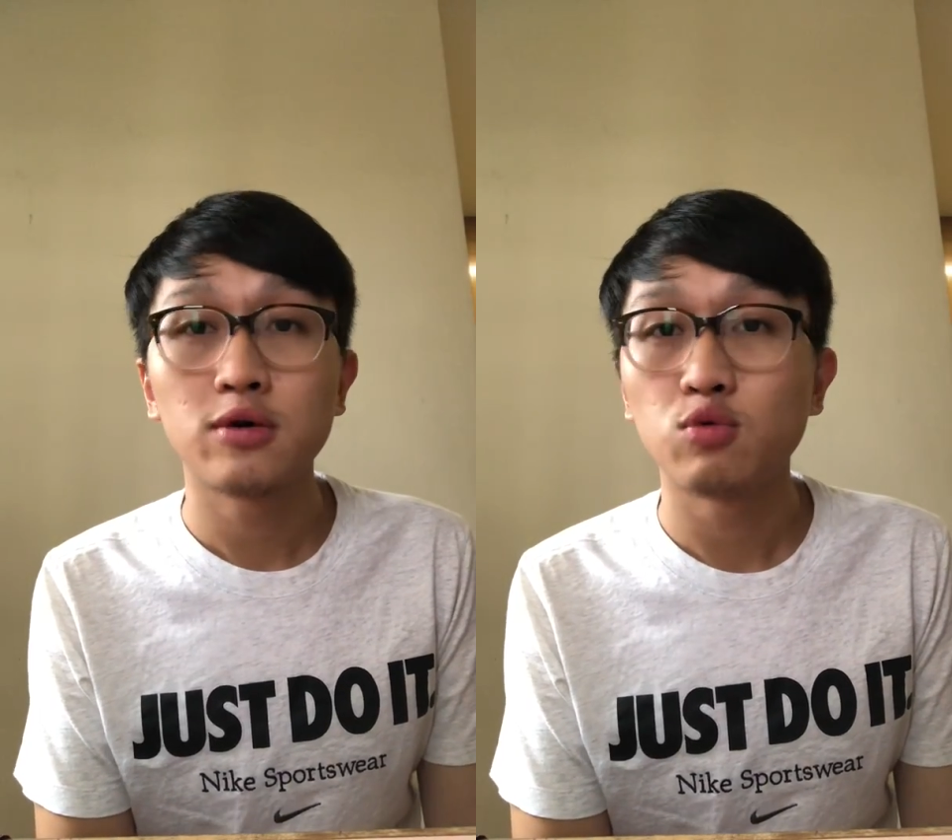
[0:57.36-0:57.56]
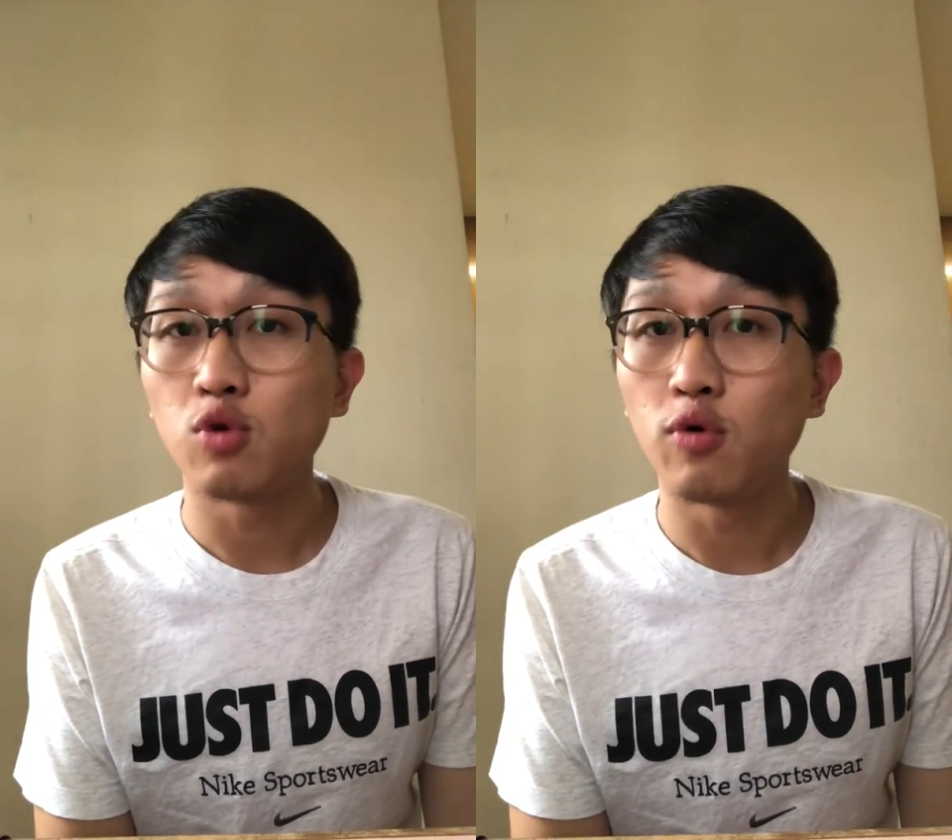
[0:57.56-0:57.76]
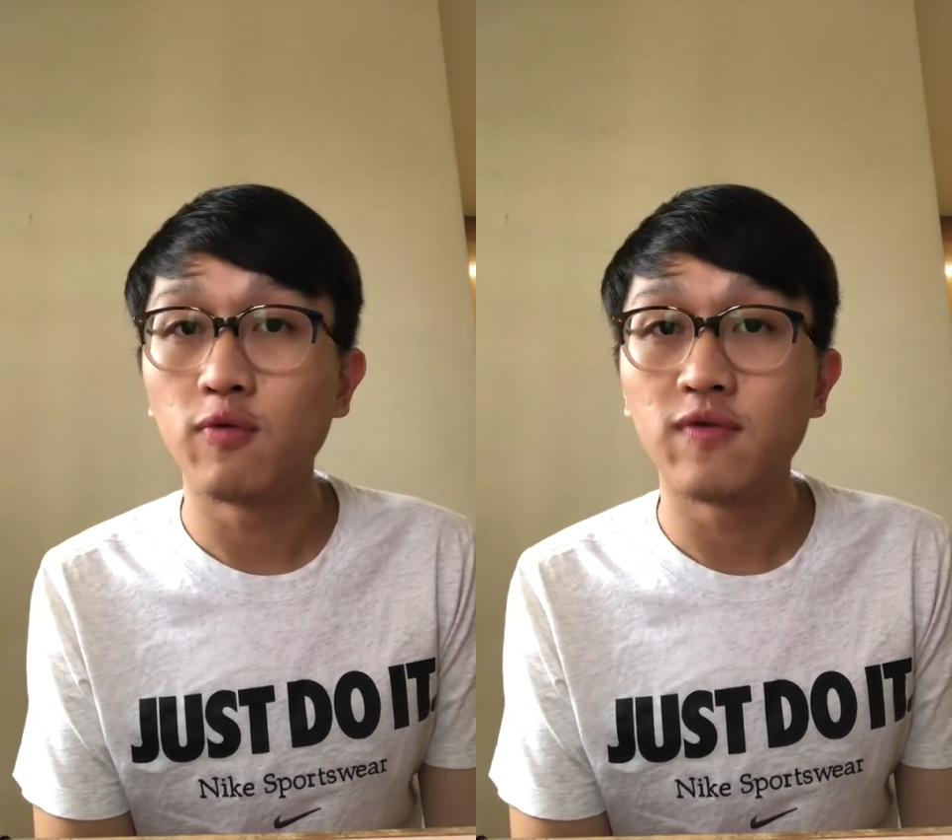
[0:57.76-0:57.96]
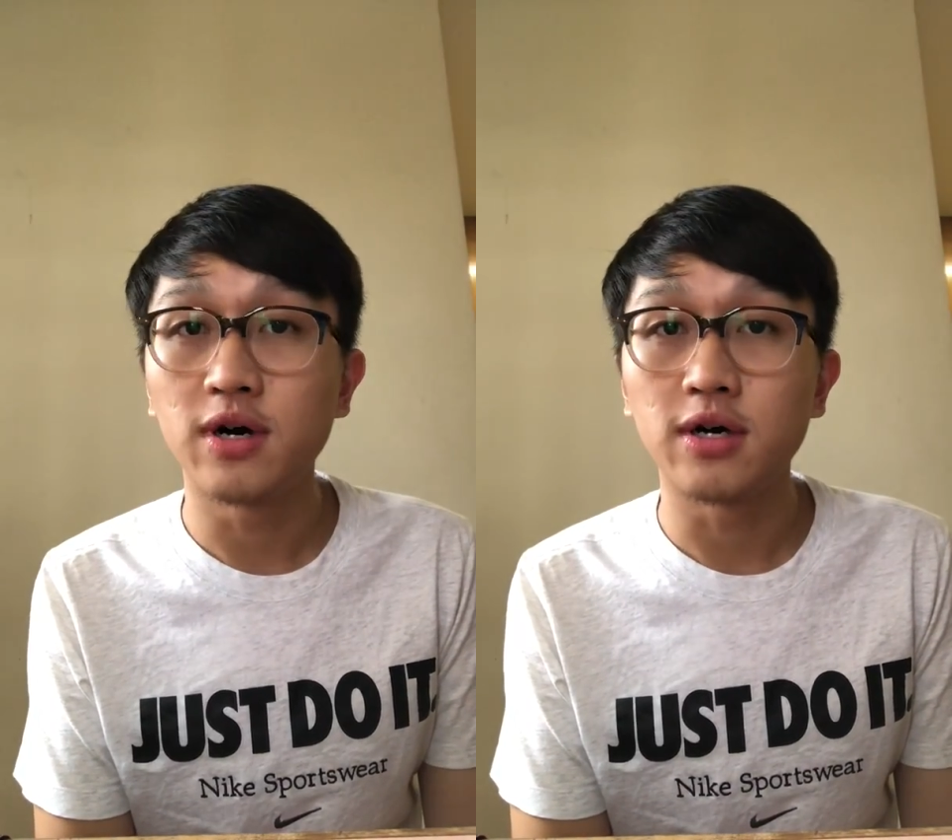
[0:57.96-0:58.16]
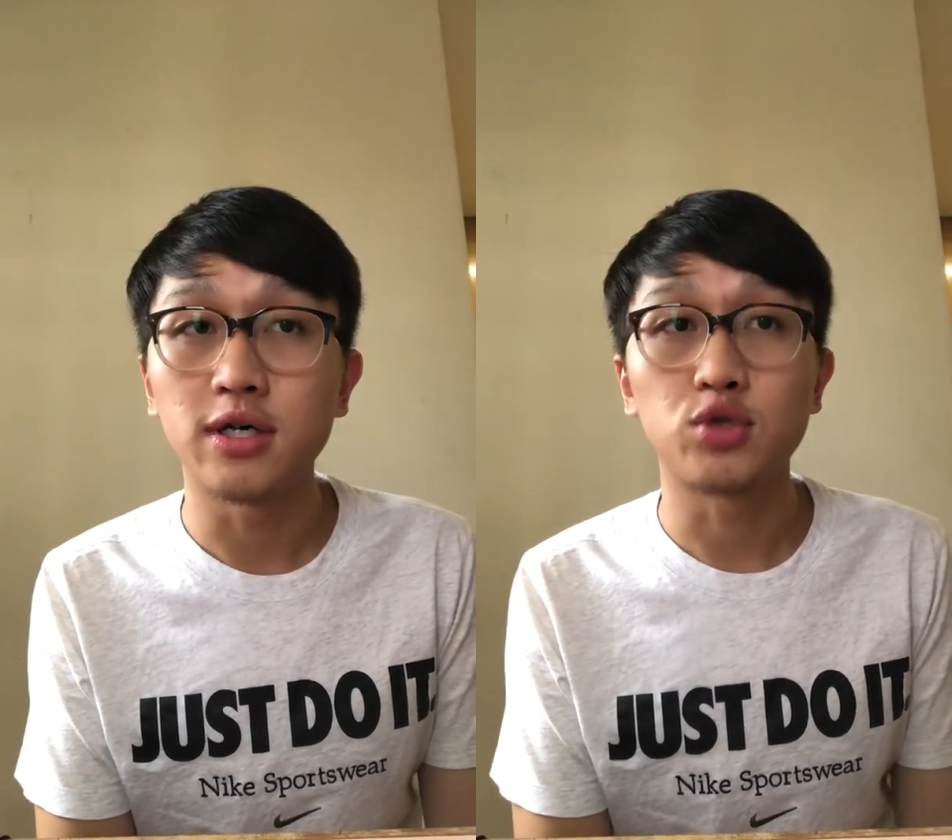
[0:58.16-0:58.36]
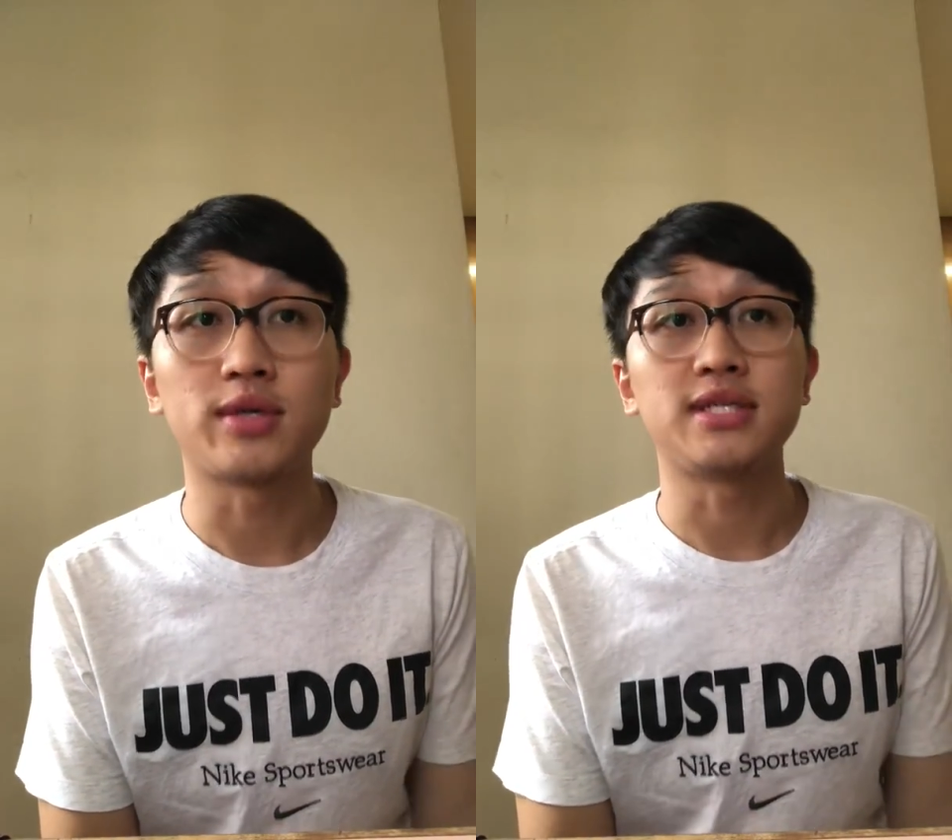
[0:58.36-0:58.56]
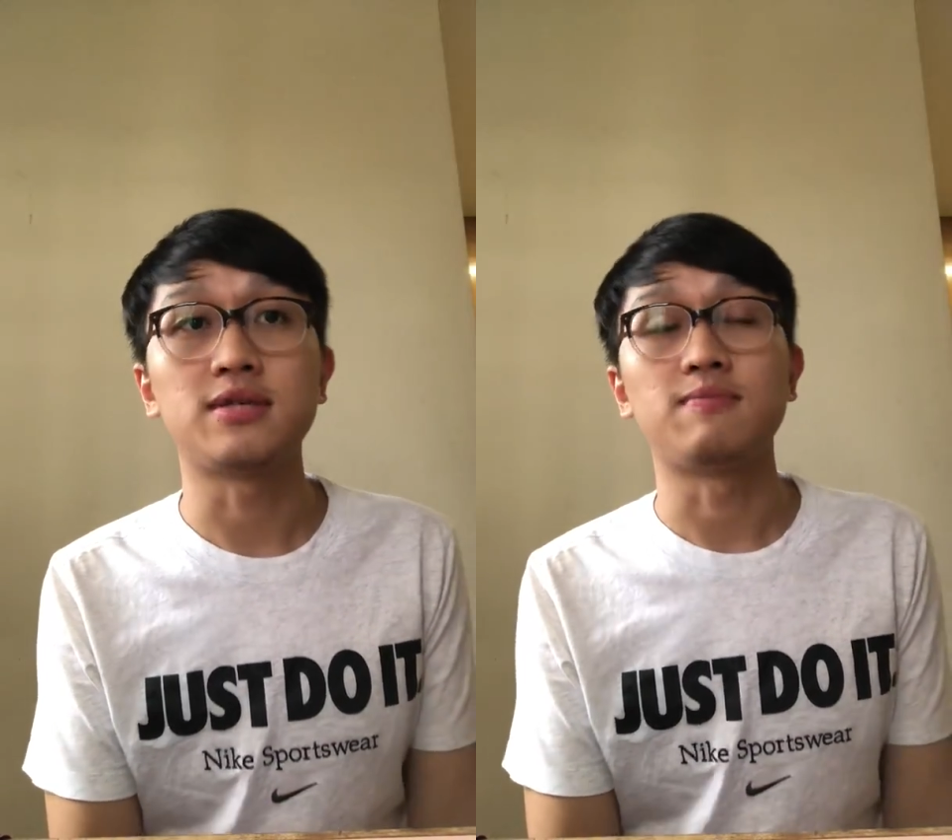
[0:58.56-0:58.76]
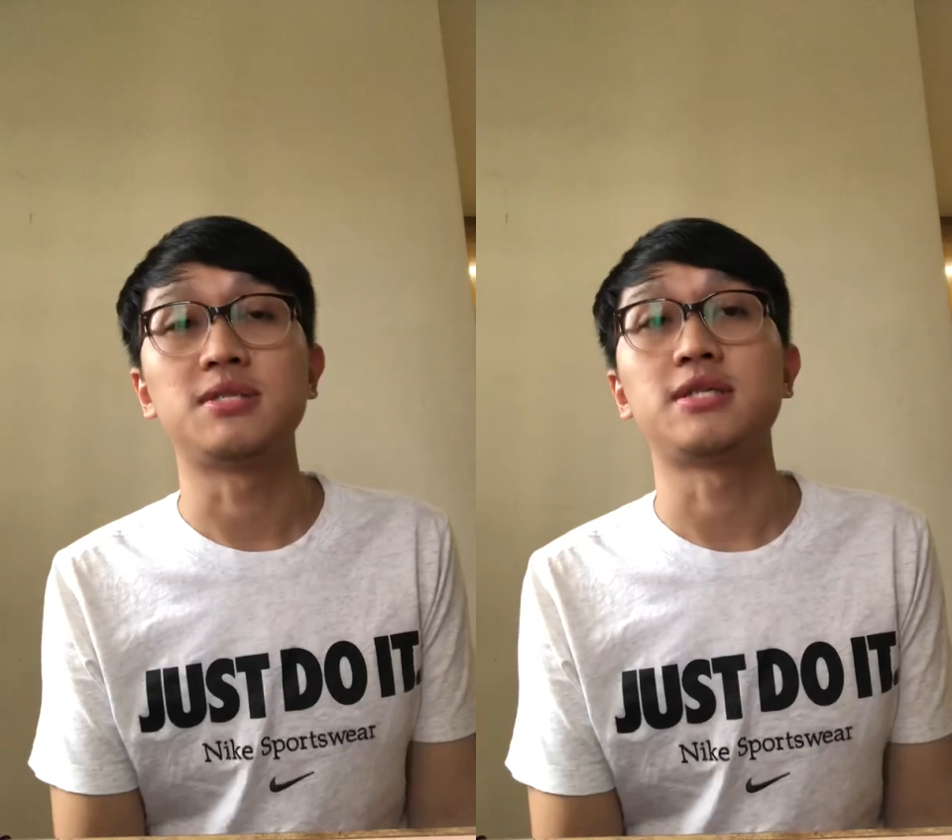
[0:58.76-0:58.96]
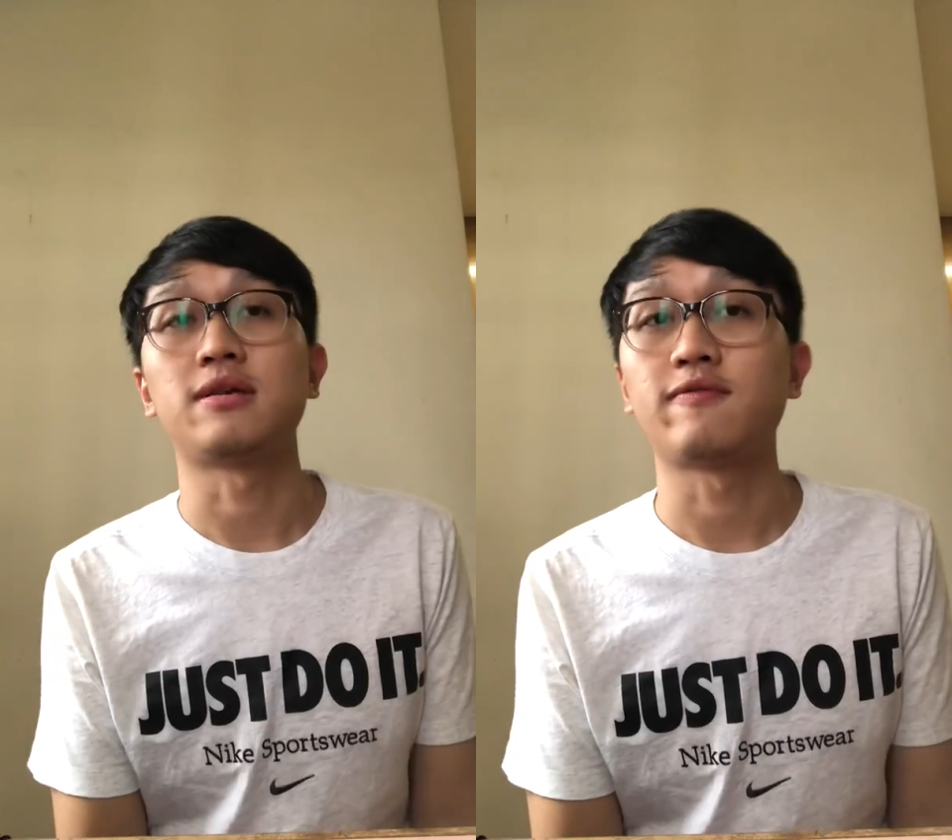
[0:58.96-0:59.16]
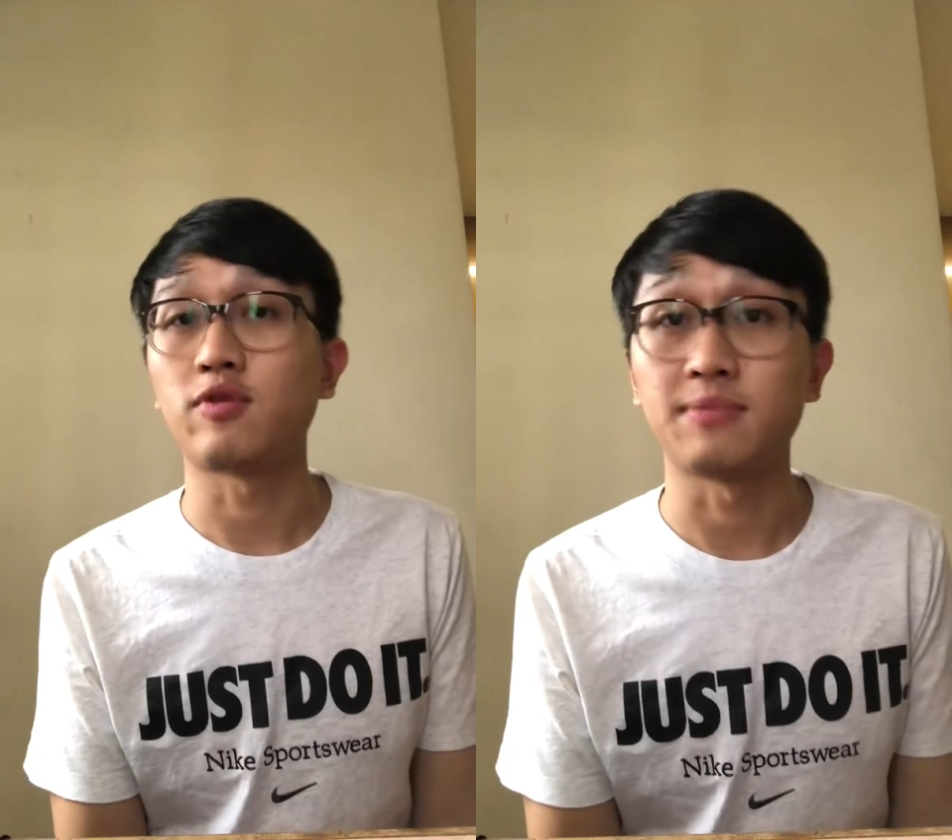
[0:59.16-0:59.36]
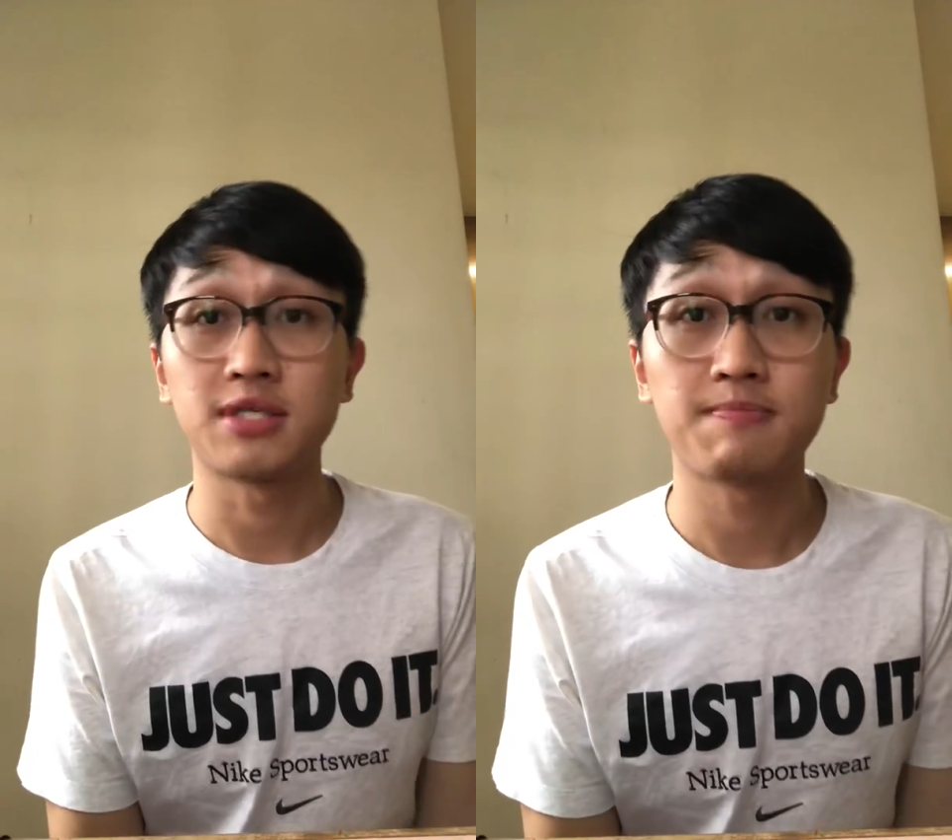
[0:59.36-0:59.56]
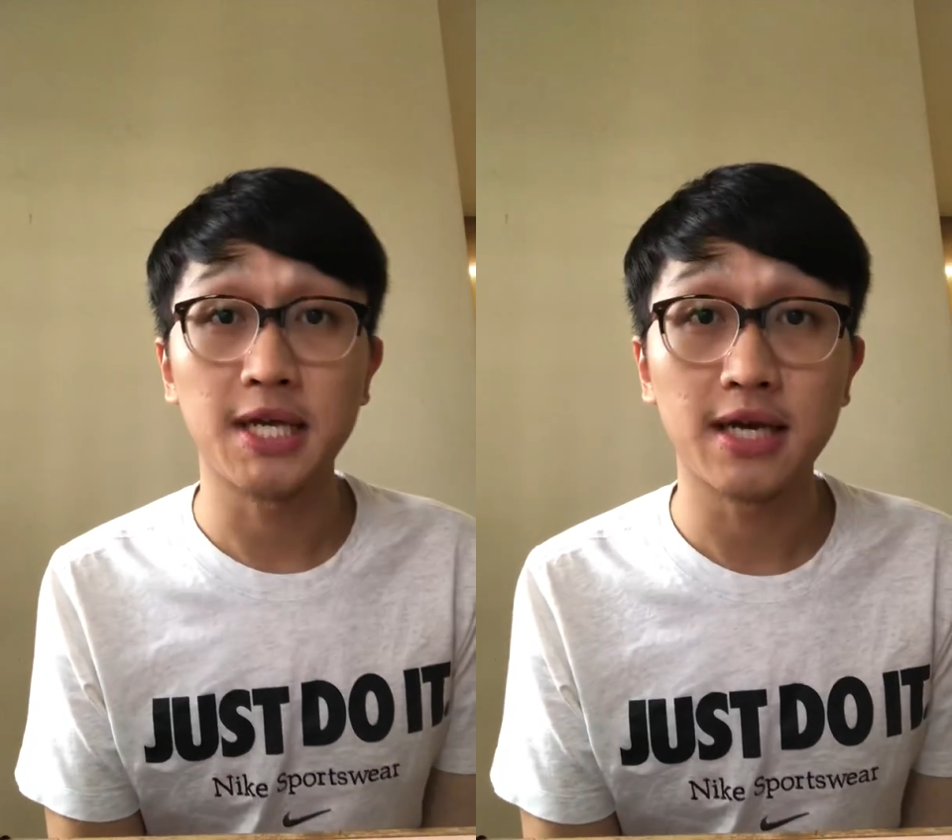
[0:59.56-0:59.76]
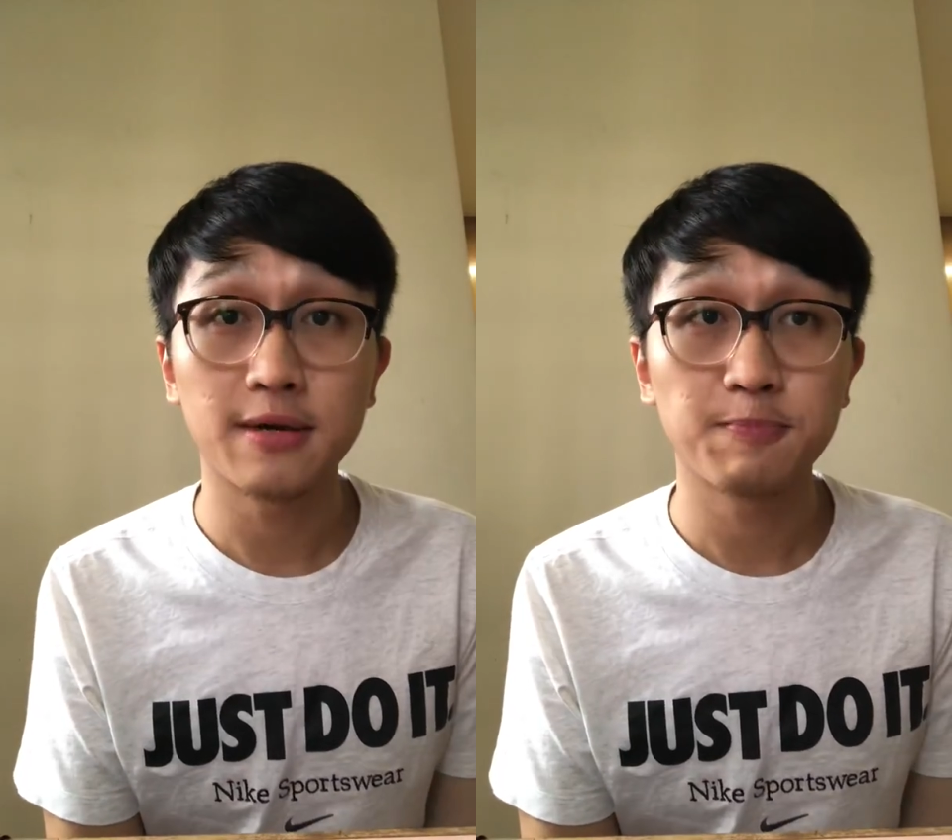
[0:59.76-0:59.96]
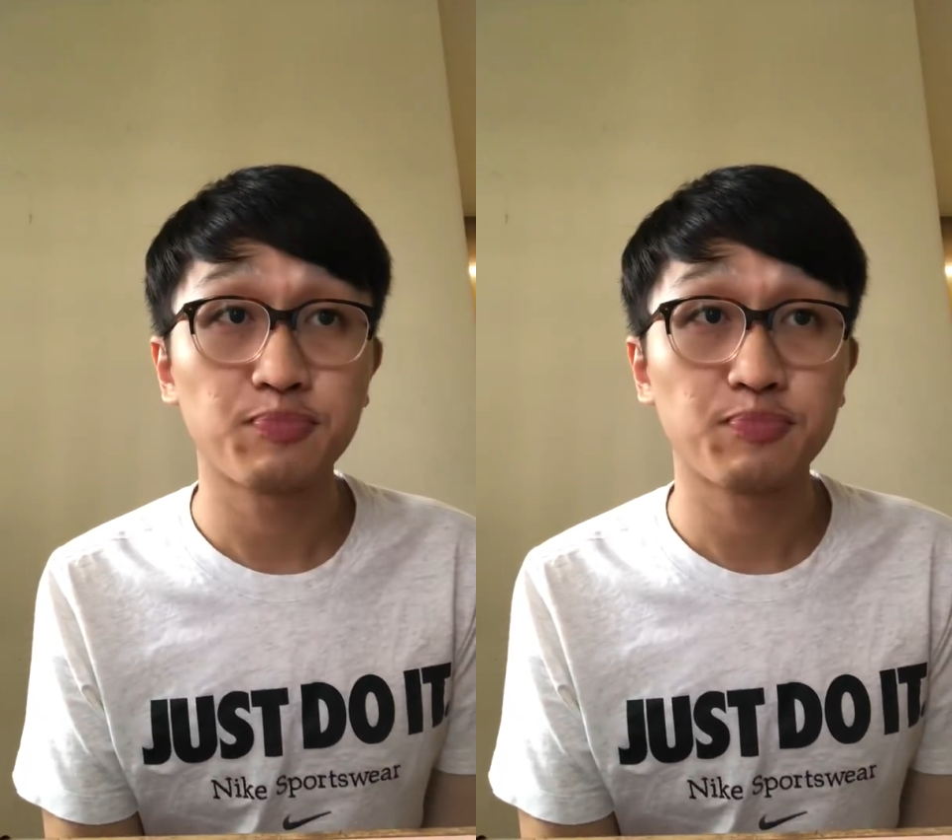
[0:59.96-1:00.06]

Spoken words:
over 27% from its peak.